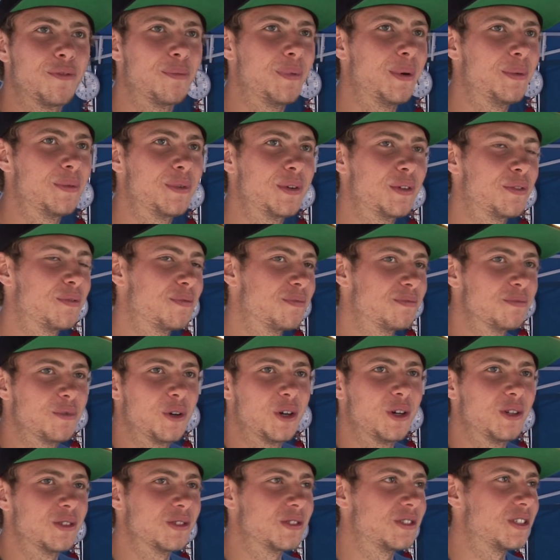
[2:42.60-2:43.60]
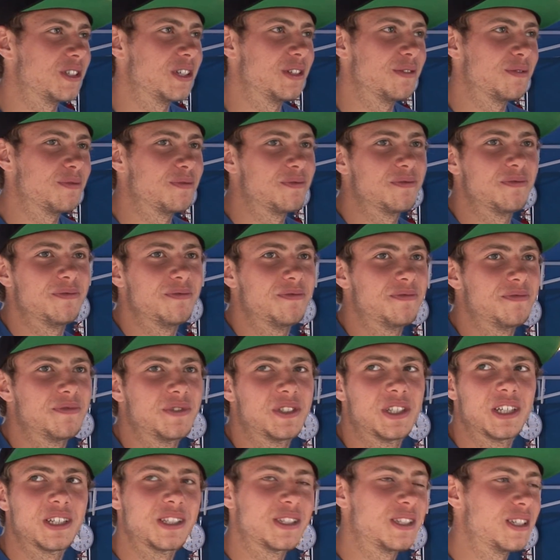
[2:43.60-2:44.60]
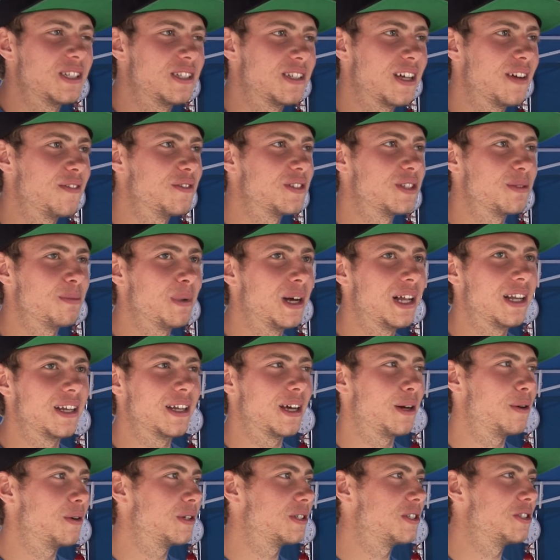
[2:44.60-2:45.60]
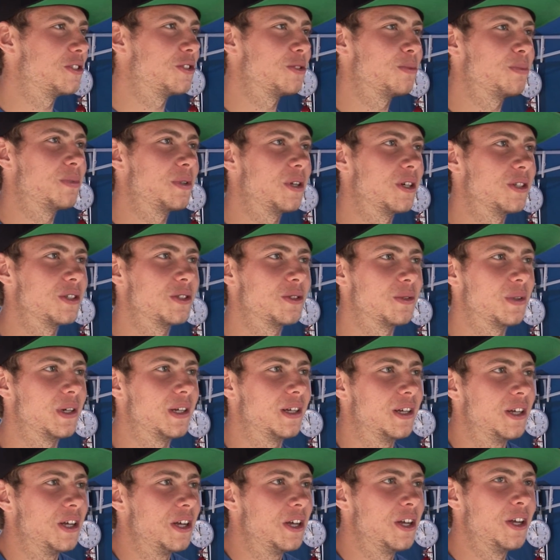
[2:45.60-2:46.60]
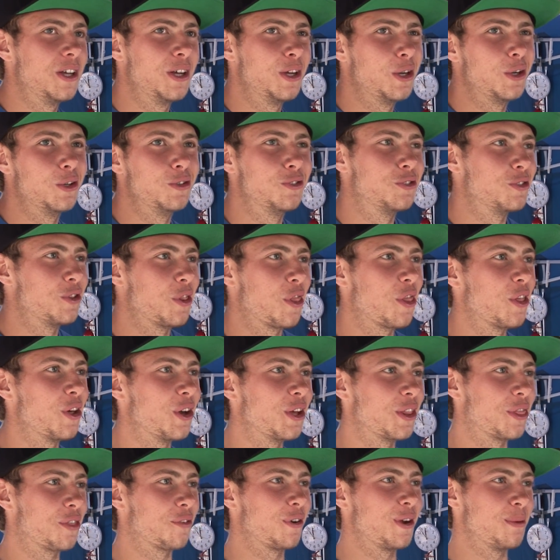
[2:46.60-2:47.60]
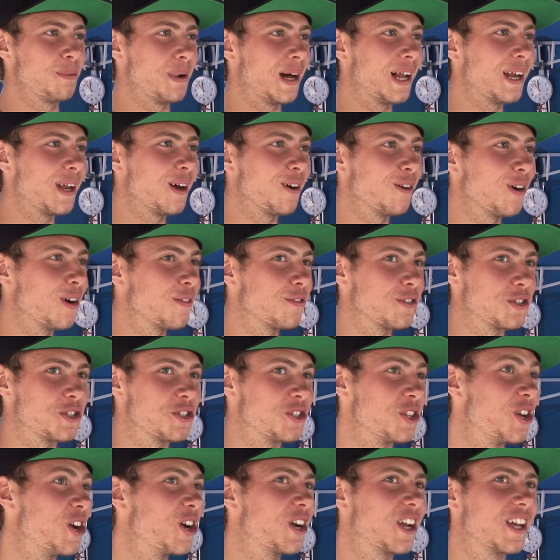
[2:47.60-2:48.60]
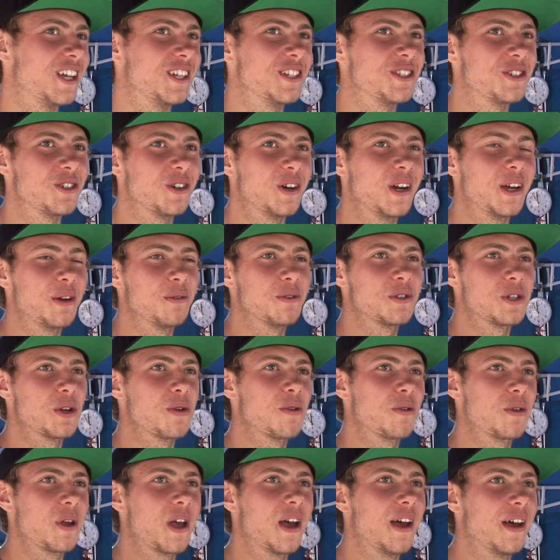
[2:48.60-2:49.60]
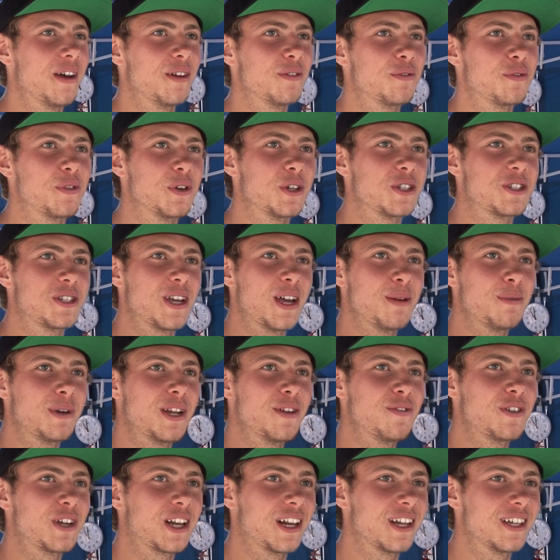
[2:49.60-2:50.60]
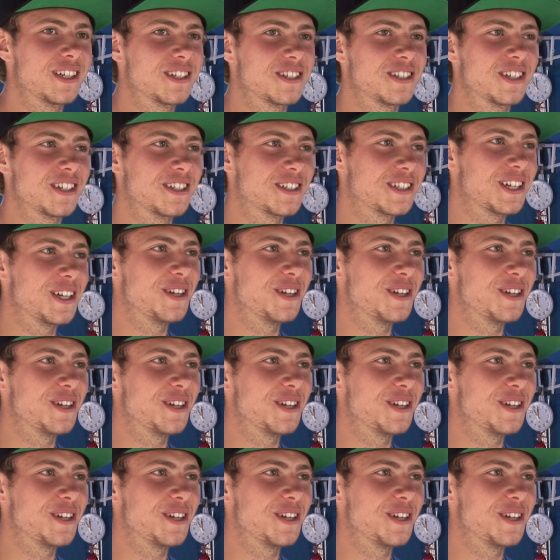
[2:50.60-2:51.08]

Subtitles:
of maybe 60, 70 mile an hour to jumping onto a 133 mile an hour average circuit. So it was first time I'd ever clicked 6th